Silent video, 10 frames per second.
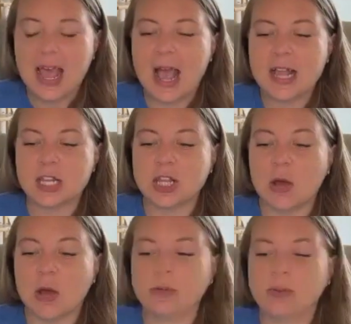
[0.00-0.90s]
And so
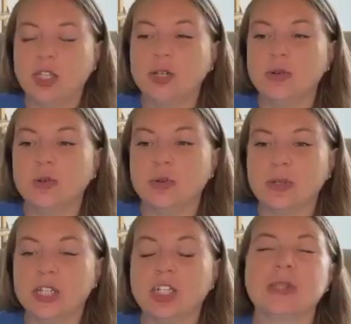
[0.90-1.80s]
to
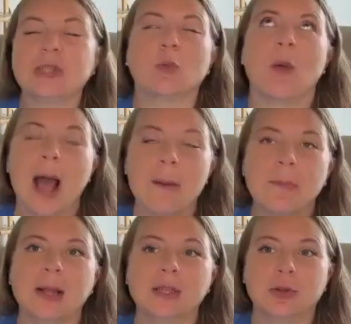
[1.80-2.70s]
just wrap
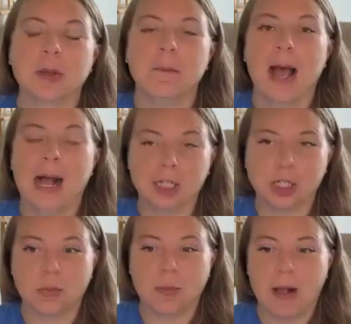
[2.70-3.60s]
a little
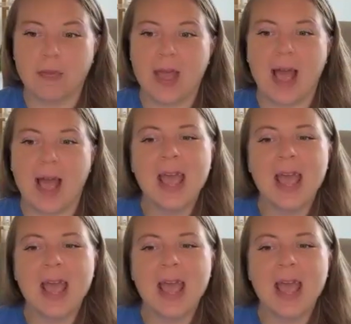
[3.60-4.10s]
compassion around that.